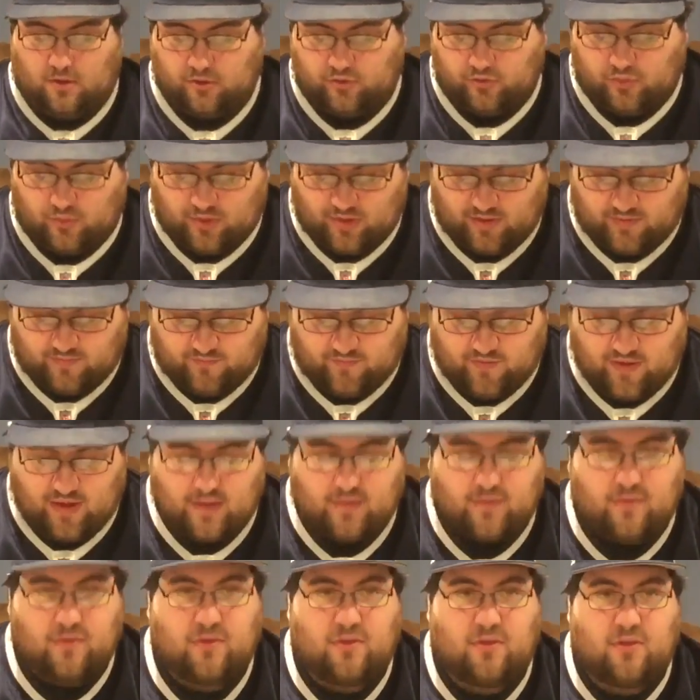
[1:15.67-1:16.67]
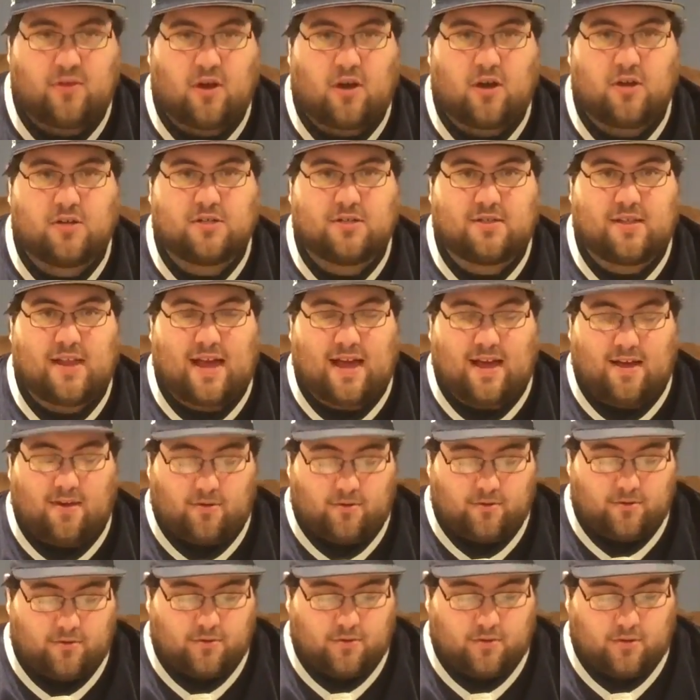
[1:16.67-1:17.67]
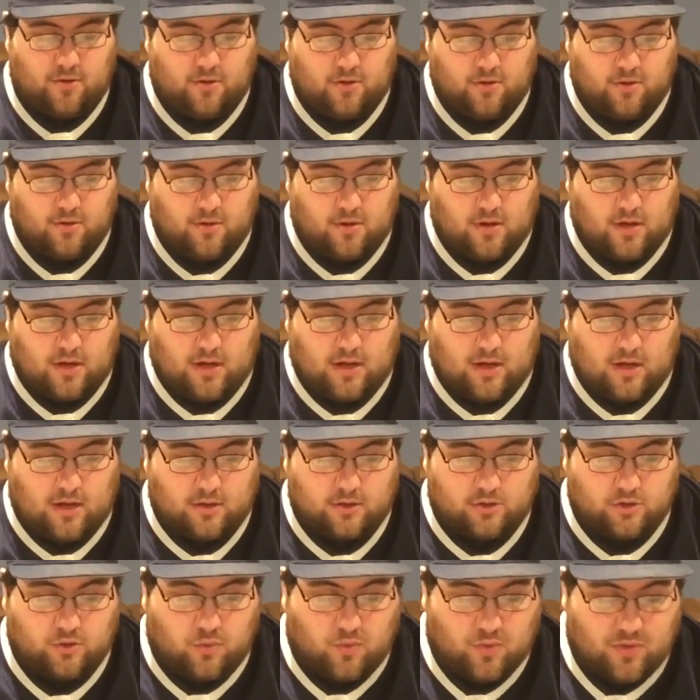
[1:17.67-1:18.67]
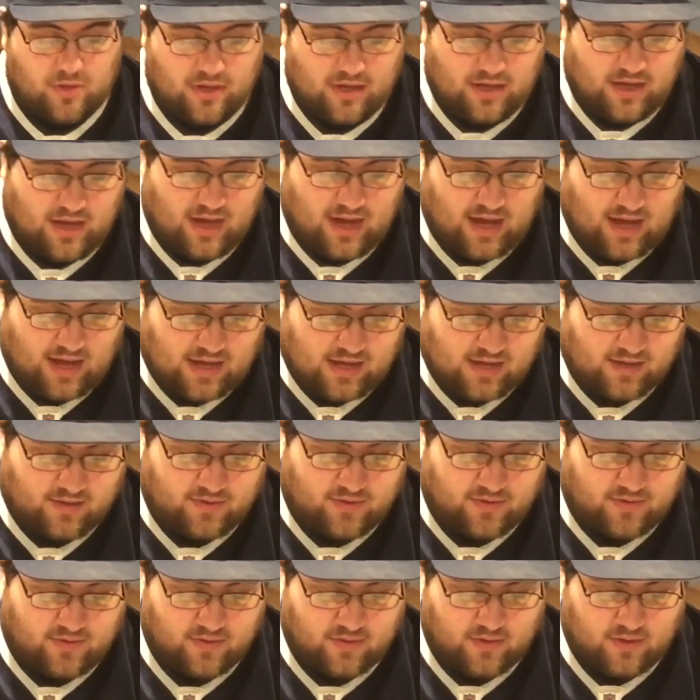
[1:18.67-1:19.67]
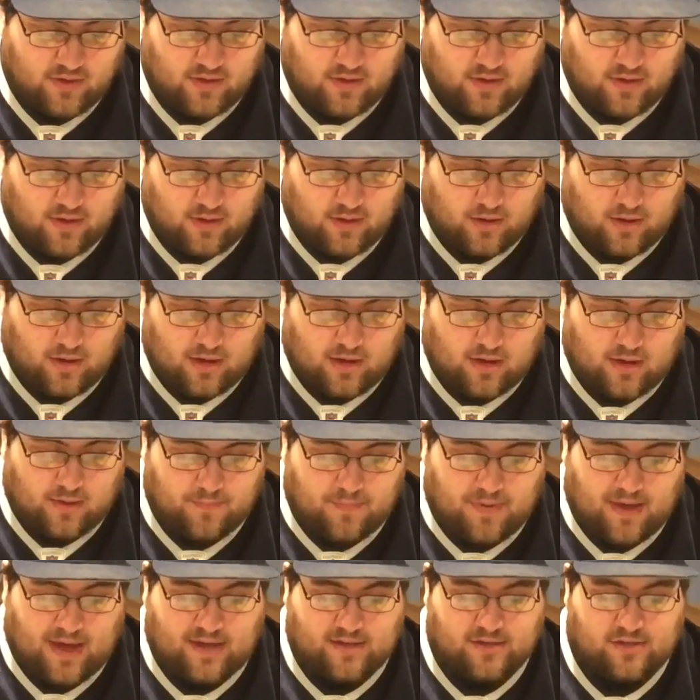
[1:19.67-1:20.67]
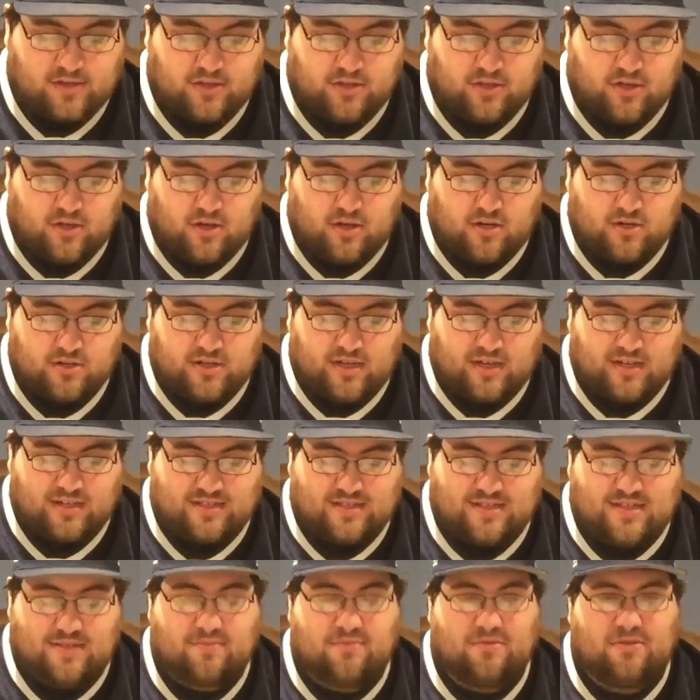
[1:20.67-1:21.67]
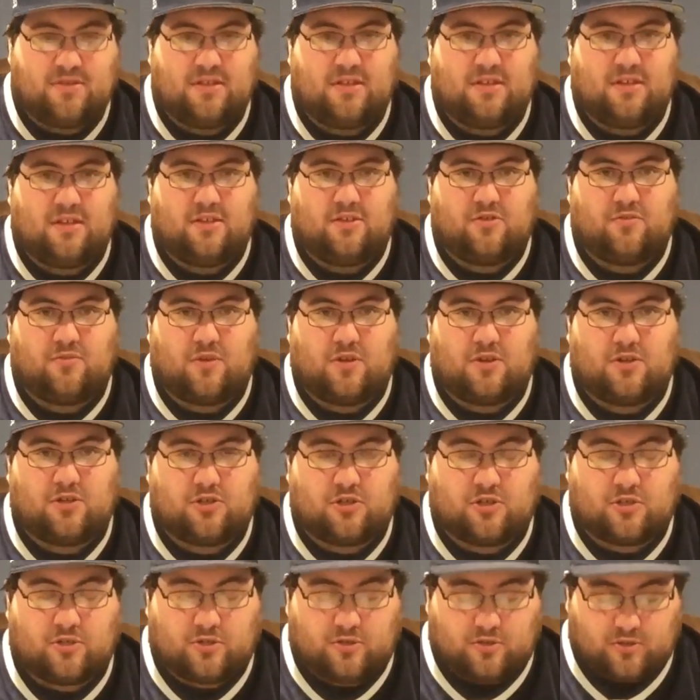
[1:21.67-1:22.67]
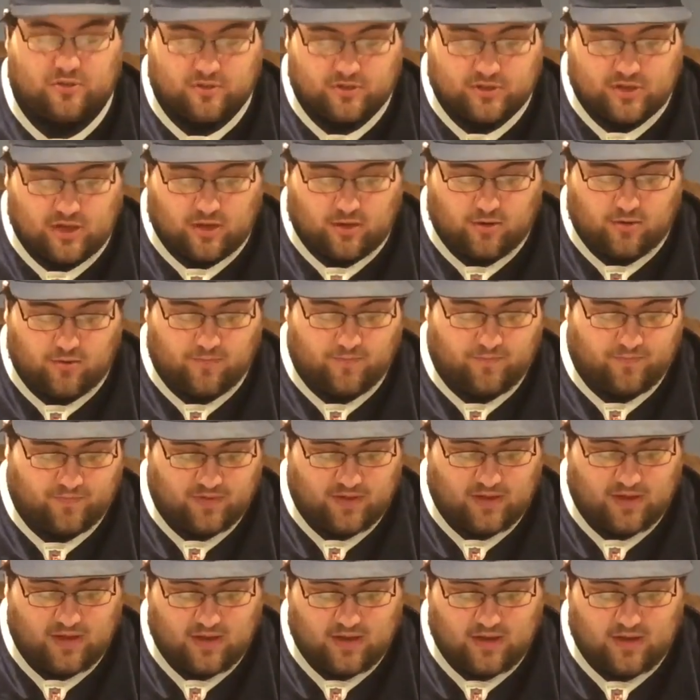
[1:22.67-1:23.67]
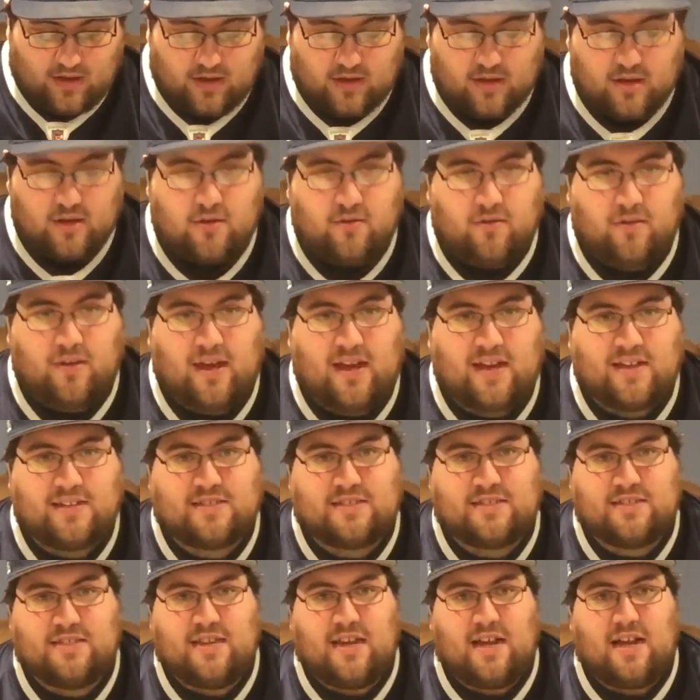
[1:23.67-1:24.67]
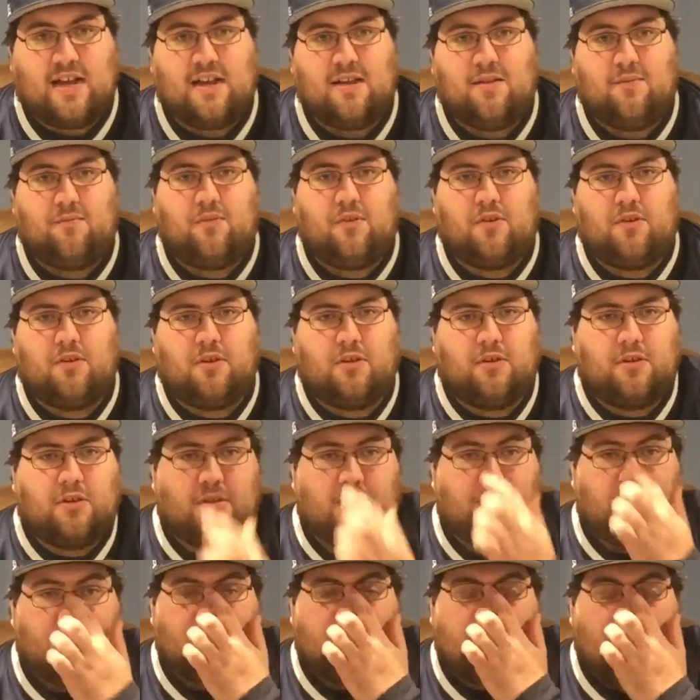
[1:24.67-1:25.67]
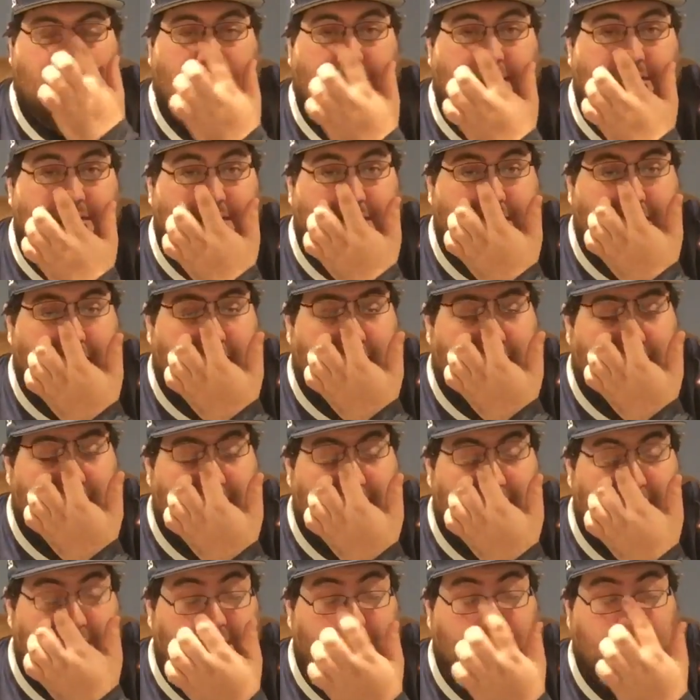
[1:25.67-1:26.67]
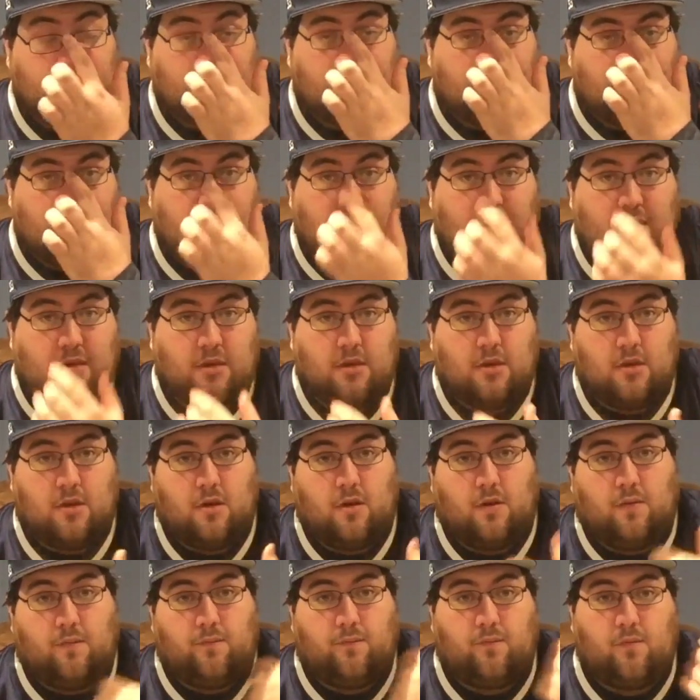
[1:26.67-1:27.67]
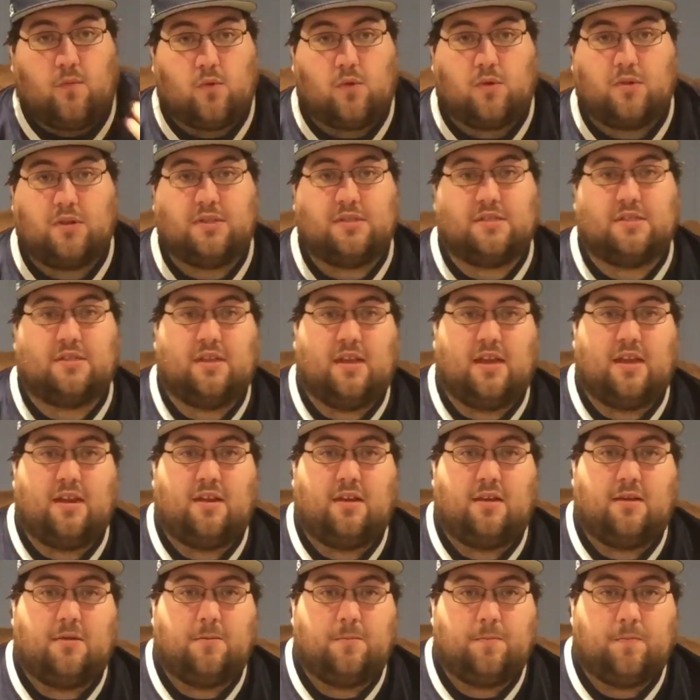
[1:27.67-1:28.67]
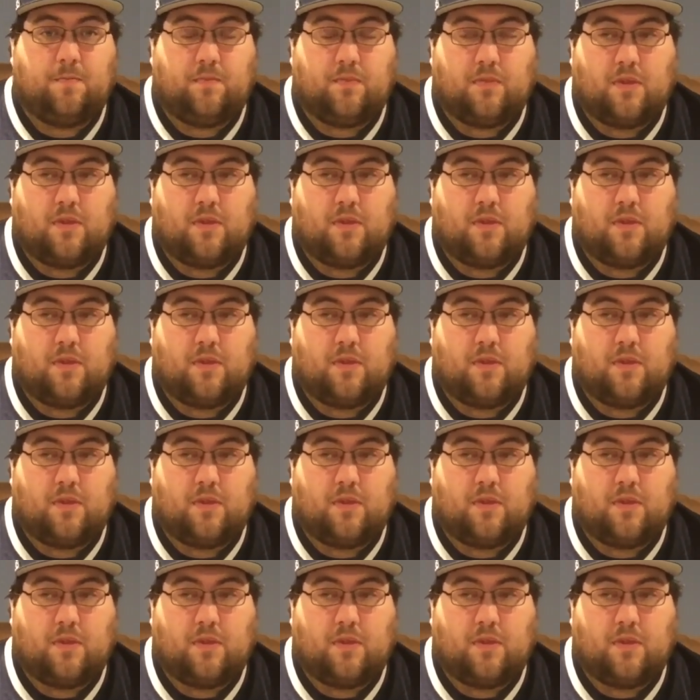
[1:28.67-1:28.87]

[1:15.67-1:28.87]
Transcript: 25th yards allowed, 28th passing yards, and 17 against rushing. So, you know, guys, not very good stats statistically for this Atlanta